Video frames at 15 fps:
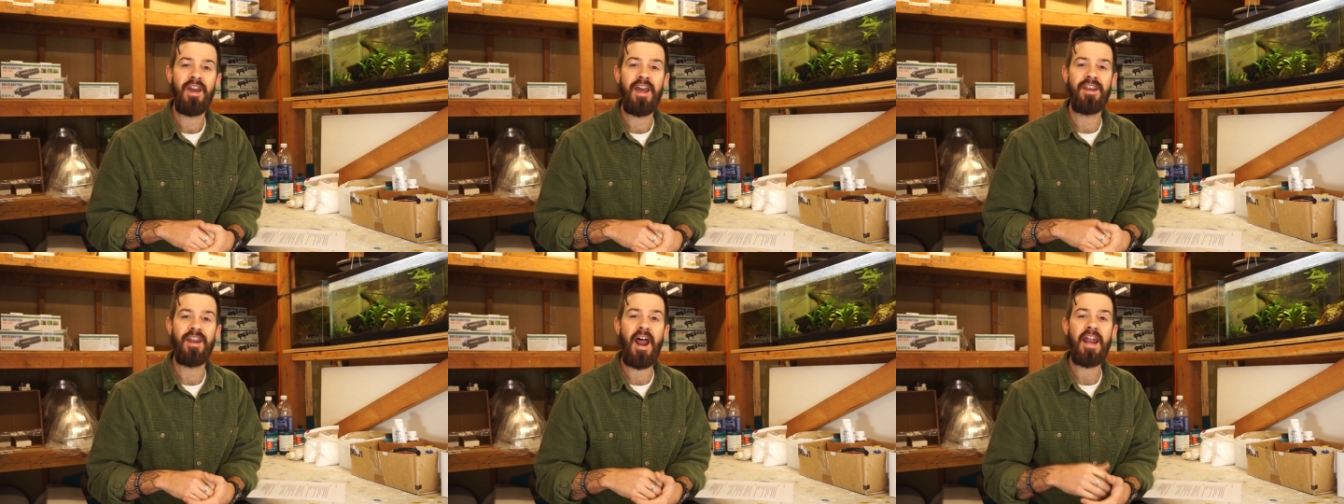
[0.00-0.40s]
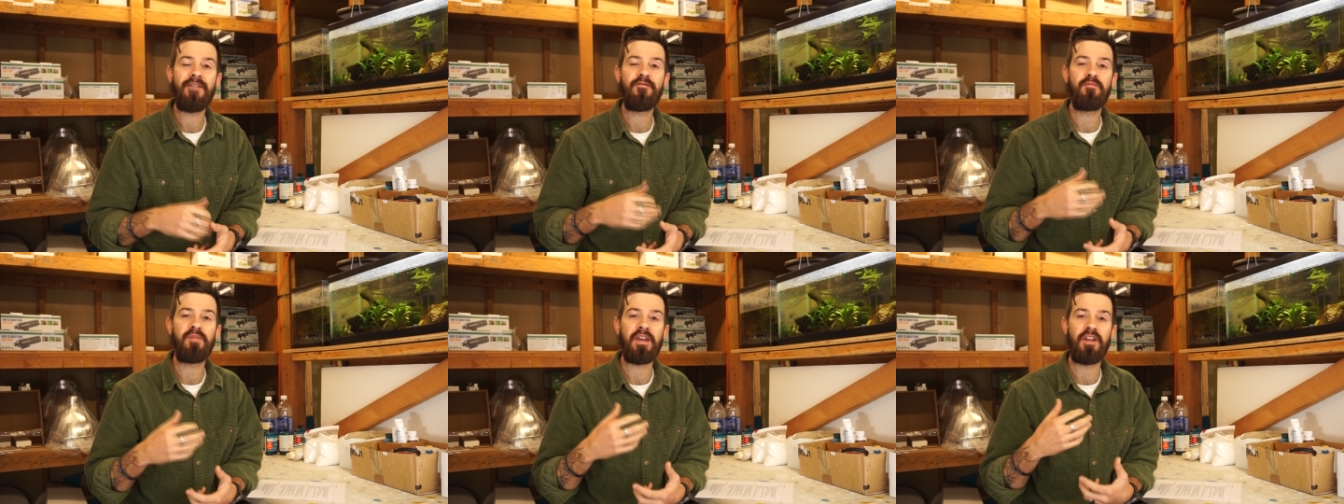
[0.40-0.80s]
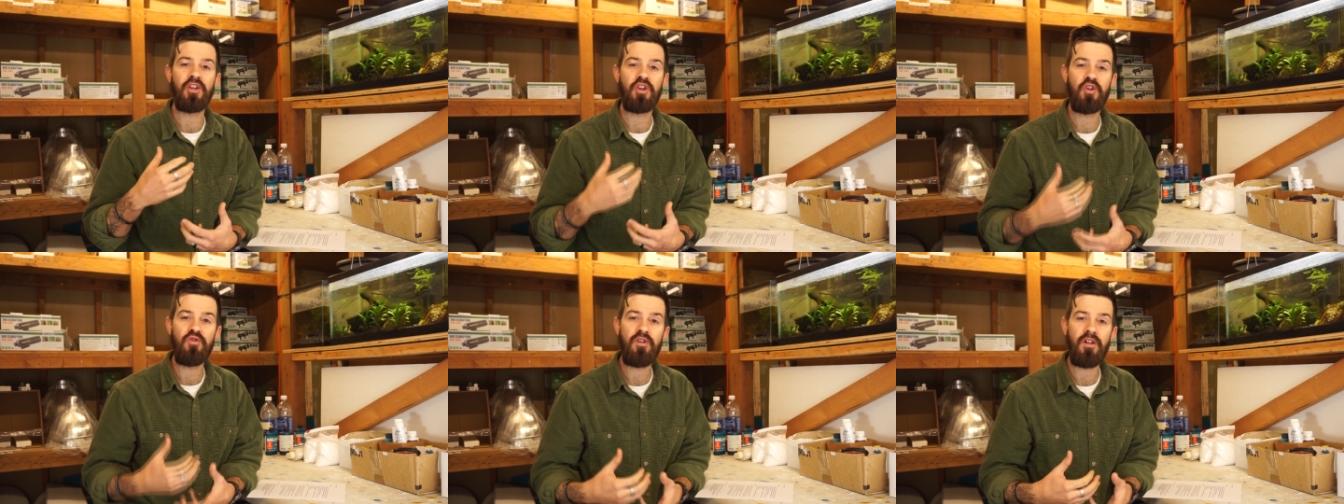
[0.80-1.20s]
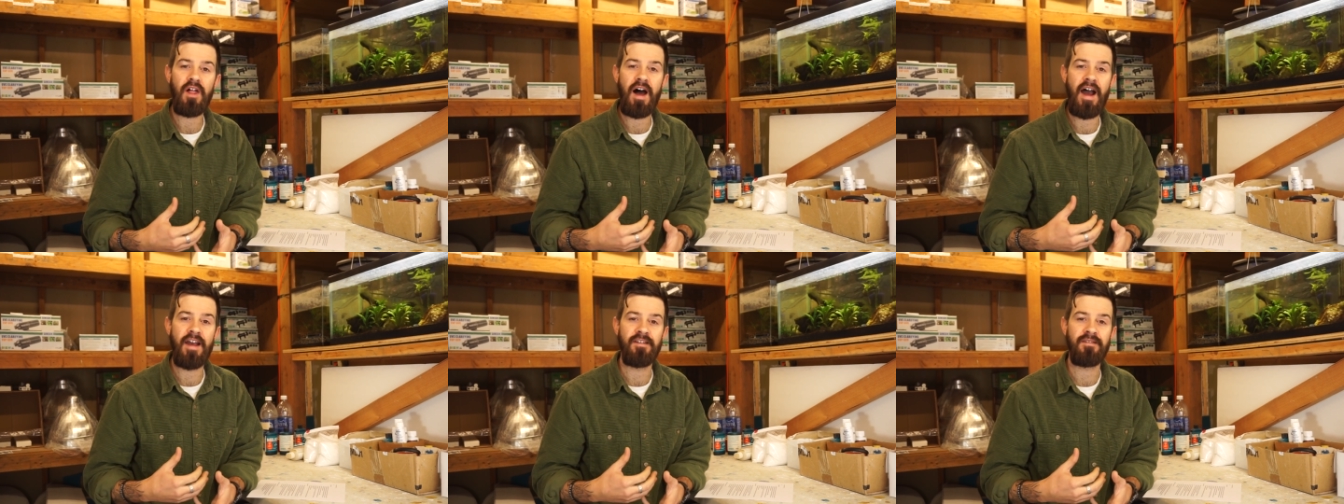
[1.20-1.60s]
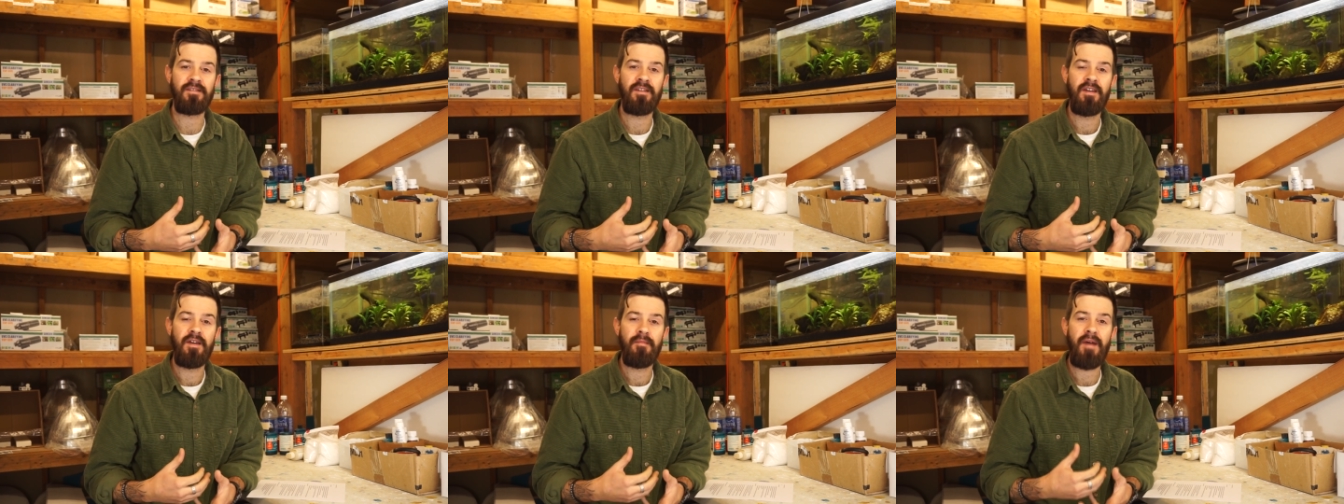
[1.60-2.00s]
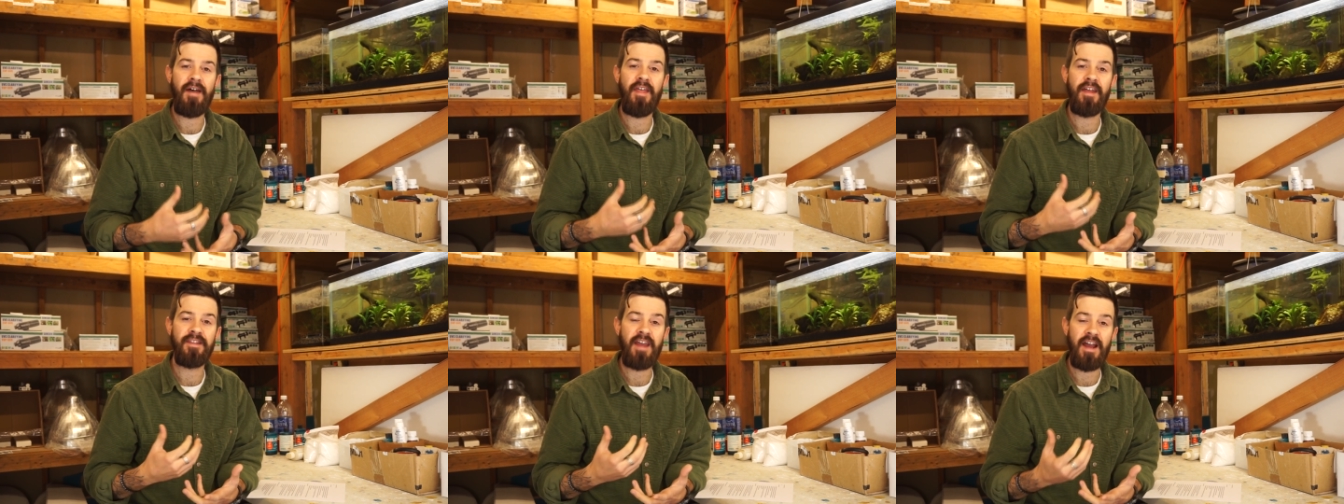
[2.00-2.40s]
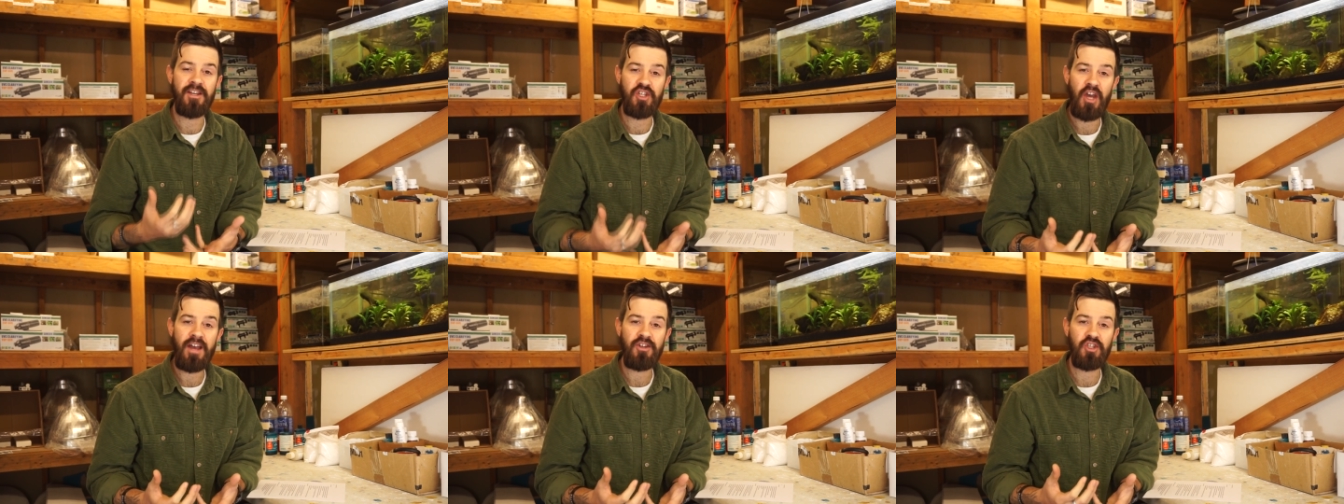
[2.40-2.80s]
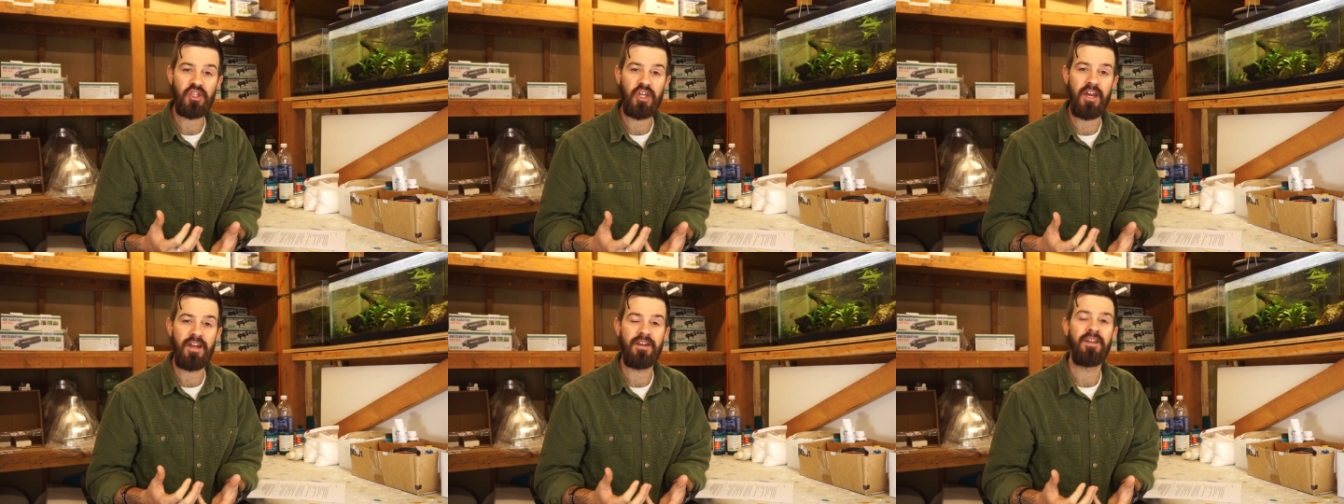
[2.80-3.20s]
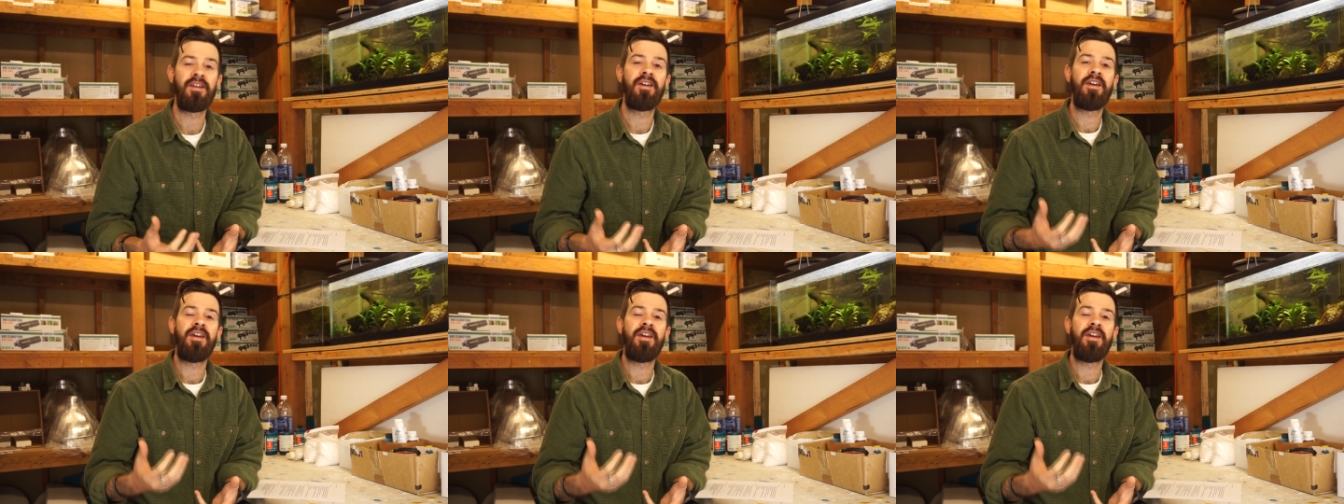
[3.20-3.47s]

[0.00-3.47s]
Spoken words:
and not even being utilized by the digestion